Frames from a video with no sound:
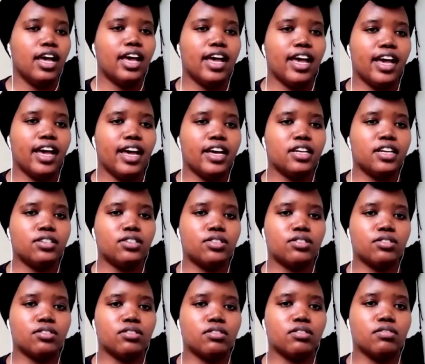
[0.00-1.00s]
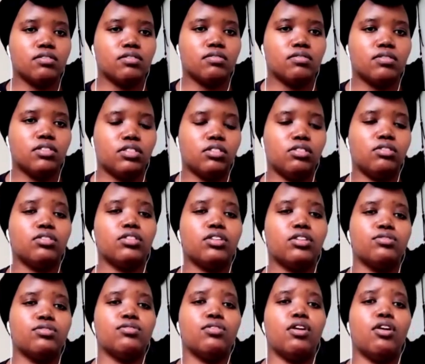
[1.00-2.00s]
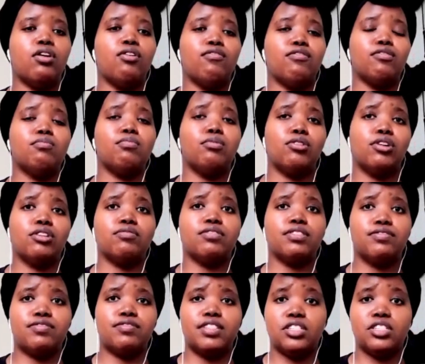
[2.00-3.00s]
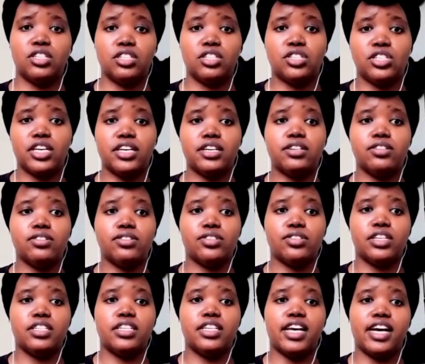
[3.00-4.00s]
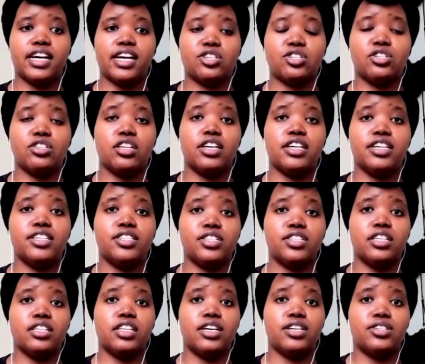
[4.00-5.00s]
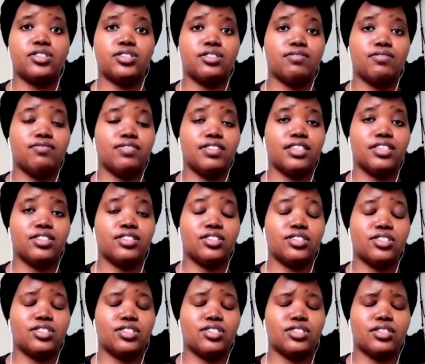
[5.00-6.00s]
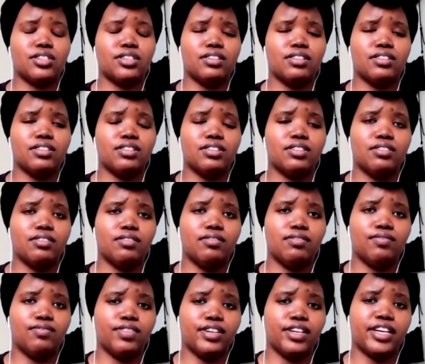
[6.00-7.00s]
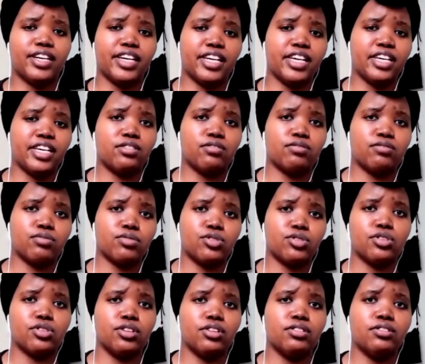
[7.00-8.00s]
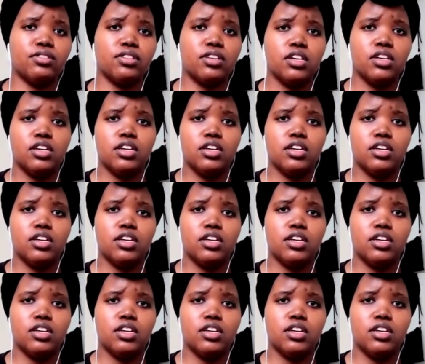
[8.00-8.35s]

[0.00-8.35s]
And don't go overboard with the details in the action lines unless if it's very crucial.